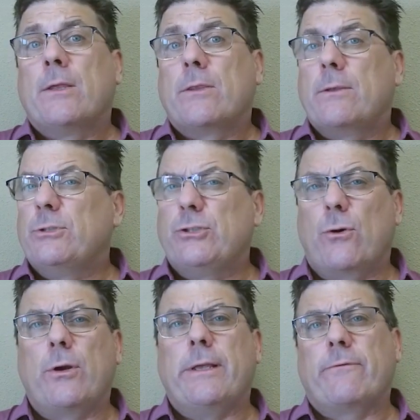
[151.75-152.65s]
The
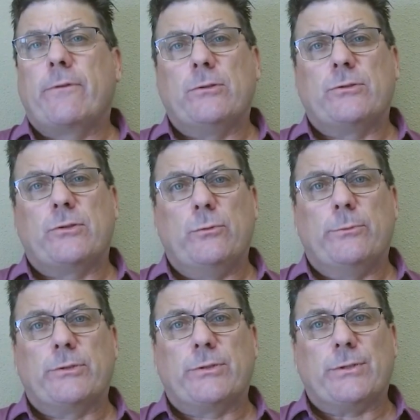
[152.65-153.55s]
majority of
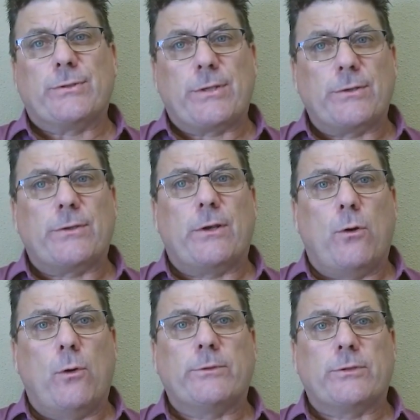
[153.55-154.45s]
consumers start their
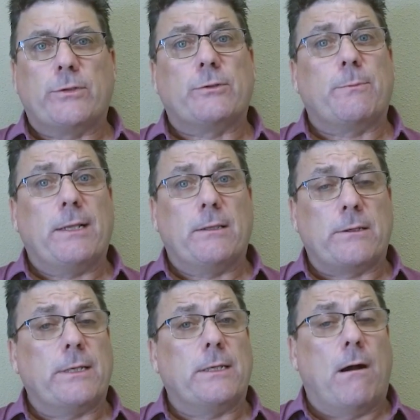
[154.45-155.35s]
home search by
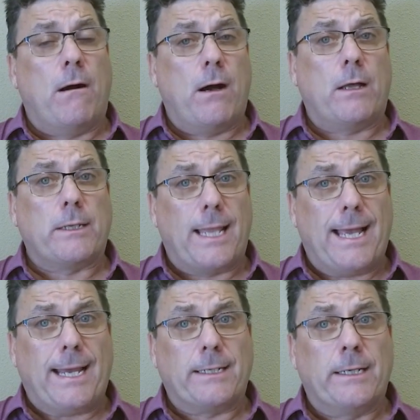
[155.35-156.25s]
looking
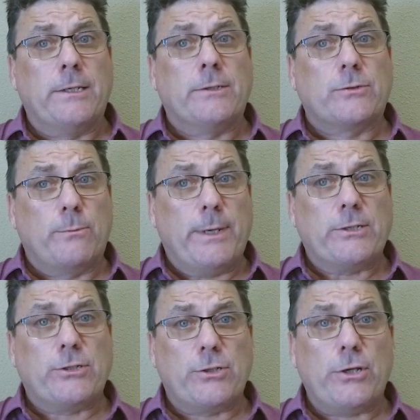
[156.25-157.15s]
online, so make
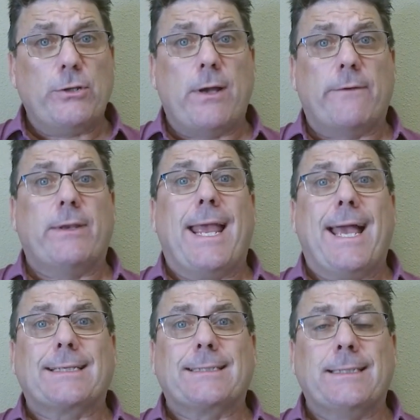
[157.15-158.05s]
sure you have an
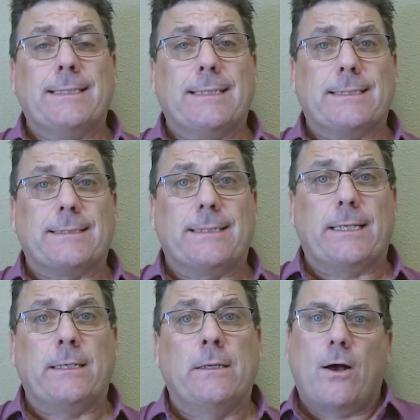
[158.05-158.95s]
excellent
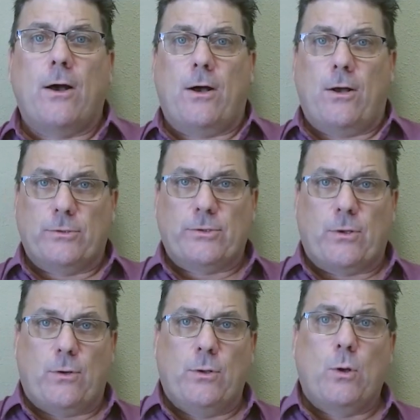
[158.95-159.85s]
listing.
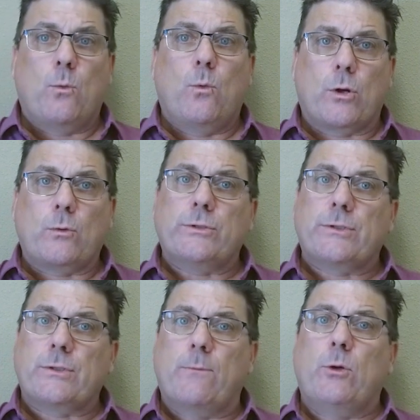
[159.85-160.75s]
Also, work with
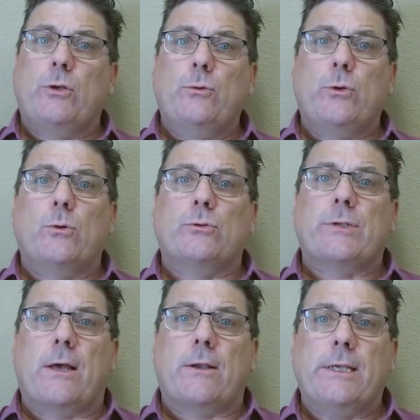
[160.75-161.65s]
someone who
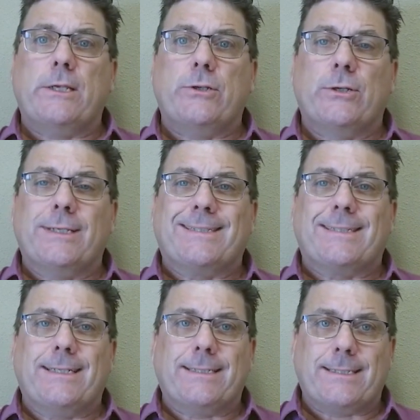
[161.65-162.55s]
knows how to get your
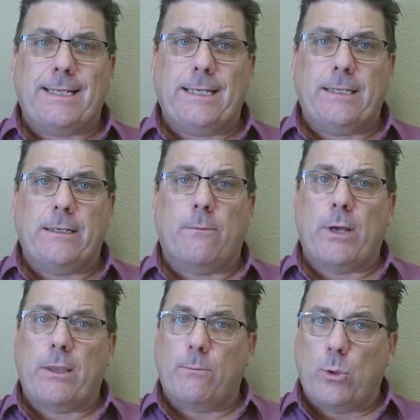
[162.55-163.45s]
listing seen
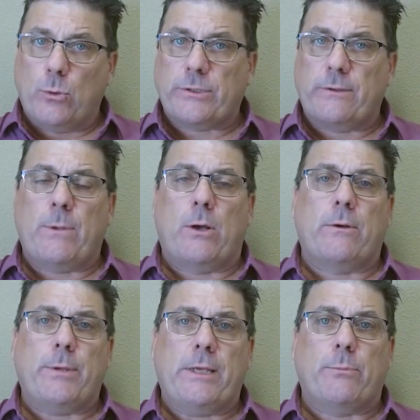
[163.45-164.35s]
by the most amount
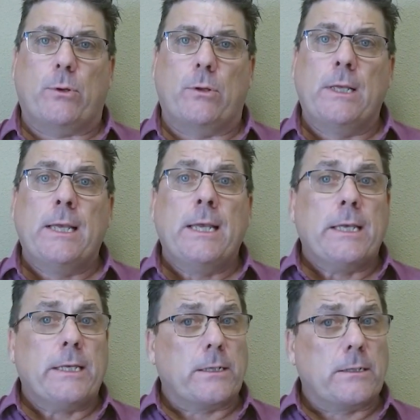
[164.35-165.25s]
of people,
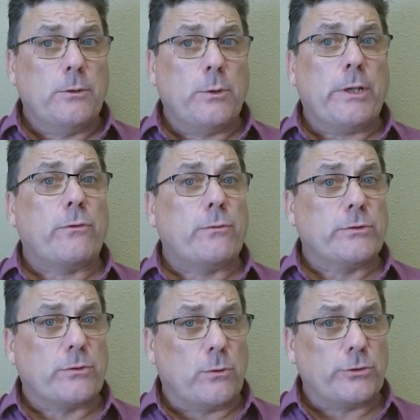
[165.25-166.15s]
including through
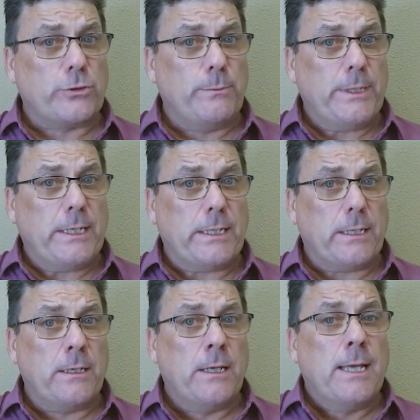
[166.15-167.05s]
social
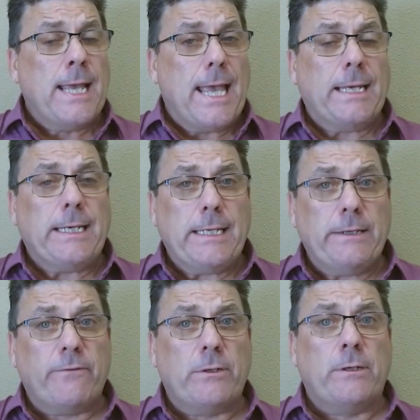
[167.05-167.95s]
media and
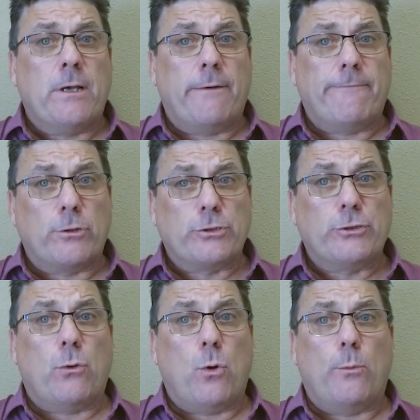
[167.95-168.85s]
even a
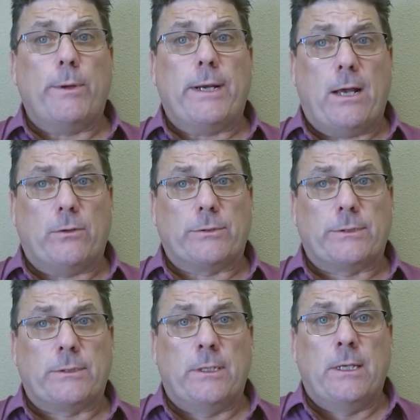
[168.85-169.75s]
virtual open
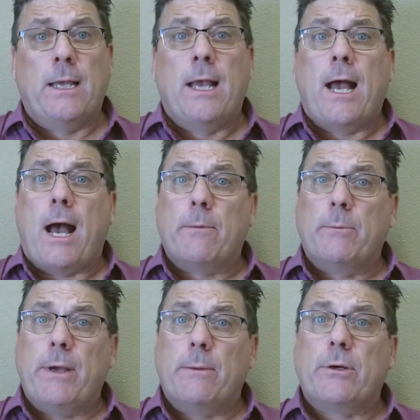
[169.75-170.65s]
house. I'm a
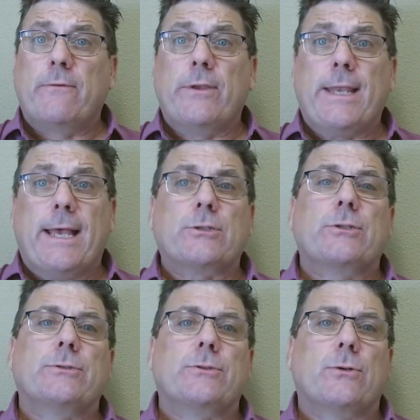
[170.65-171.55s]
member of the
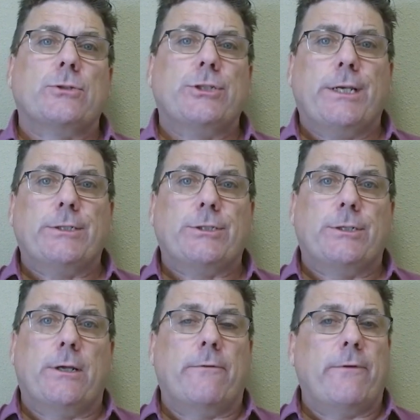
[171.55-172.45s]
National
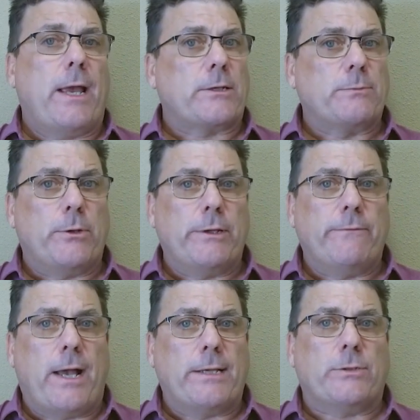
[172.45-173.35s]
Association of Expert
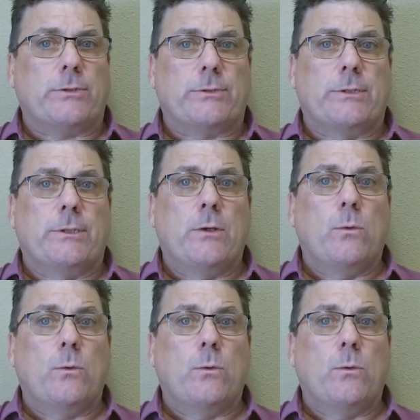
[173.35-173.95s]
Advisors.